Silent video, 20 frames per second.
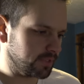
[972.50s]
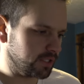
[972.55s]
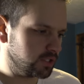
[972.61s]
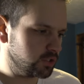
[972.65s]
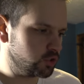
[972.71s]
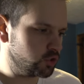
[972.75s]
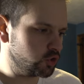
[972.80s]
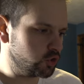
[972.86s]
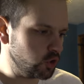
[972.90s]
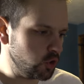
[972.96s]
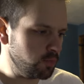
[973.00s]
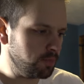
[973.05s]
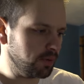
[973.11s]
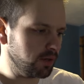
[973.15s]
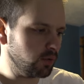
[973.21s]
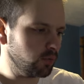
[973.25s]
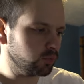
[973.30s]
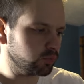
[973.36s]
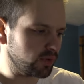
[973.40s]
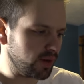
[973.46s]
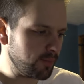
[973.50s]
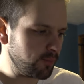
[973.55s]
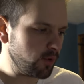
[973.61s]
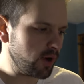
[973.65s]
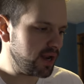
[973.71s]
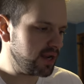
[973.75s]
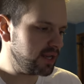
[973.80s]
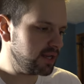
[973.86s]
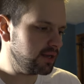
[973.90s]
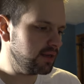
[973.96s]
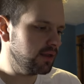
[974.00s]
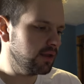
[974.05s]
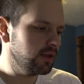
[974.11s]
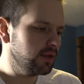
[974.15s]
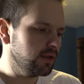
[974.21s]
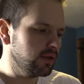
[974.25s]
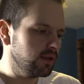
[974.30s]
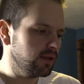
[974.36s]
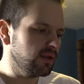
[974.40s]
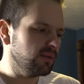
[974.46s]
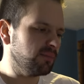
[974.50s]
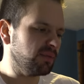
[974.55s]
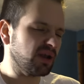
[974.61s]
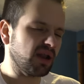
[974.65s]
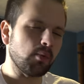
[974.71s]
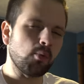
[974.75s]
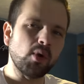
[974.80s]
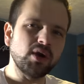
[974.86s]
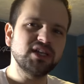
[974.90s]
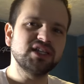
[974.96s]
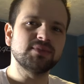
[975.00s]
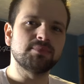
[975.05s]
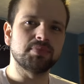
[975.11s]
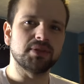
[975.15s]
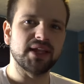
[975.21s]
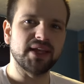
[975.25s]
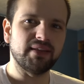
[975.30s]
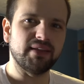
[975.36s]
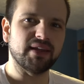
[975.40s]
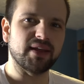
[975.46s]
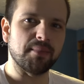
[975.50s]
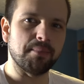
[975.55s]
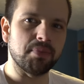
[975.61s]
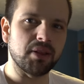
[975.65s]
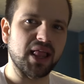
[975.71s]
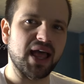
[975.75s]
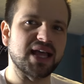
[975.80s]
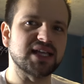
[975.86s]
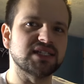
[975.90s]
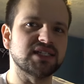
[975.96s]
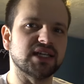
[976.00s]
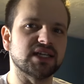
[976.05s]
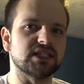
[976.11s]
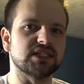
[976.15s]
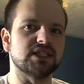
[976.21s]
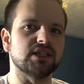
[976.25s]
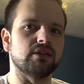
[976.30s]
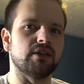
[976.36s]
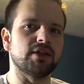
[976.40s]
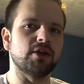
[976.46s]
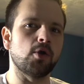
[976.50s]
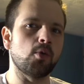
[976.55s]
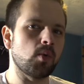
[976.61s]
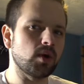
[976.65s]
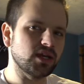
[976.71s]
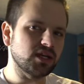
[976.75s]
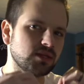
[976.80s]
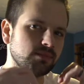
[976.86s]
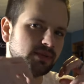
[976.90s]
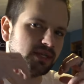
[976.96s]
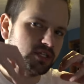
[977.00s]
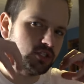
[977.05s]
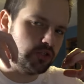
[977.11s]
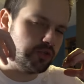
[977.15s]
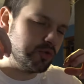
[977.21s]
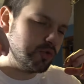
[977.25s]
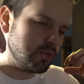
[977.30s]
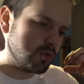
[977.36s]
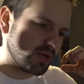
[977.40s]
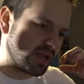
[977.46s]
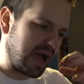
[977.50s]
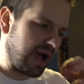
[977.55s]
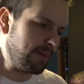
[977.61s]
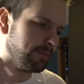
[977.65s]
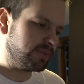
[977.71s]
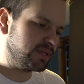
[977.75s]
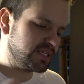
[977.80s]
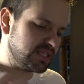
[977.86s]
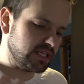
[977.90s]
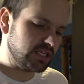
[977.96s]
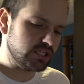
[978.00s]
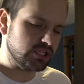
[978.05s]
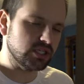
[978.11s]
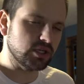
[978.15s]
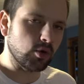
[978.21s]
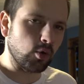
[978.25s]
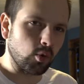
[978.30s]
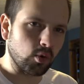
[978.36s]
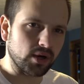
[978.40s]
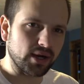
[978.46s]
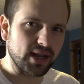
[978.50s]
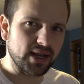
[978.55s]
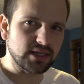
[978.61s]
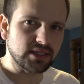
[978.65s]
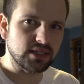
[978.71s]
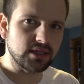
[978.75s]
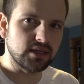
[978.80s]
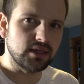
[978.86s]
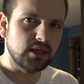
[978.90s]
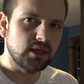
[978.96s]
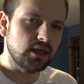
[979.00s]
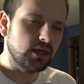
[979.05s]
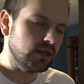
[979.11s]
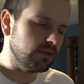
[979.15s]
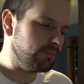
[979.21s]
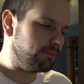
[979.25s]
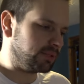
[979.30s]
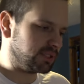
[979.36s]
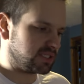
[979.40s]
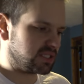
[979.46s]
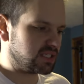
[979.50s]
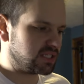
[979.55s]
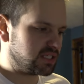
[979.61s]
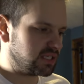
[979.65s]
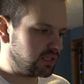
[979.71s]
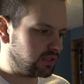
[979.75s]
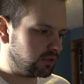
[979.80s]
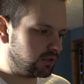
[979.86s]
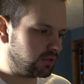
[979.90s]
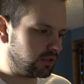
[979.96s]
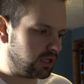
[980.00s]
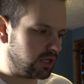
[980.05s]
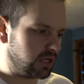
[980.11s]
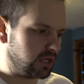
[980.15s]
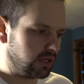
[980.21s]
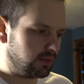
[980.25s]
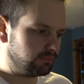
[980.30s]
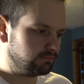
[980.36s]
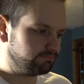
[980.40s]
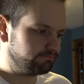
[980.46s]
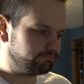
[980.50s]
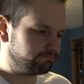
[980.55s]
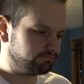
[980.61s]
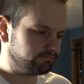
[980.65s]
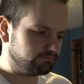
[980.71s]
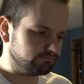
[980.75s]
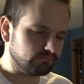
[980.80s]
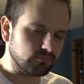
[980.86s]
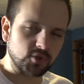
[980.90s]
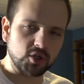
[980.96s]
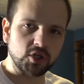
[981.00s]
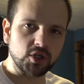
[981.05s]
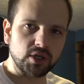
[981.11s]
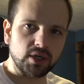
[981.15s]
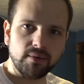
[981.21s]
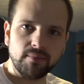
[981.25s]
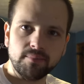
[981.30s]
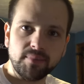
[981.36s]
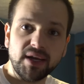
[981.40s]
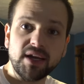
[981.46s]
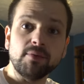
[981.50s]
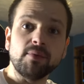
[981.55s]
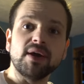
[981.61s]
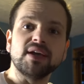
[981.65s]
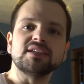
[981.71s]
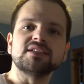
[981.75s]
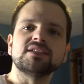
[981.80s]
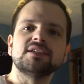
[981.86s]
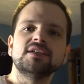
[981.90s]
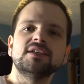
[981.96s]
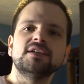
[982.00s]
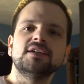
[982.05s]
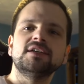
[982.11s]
super rim weighted, but I want it to play like a plastic still. I don't want it to be too competition oriented, but still good. Anyways,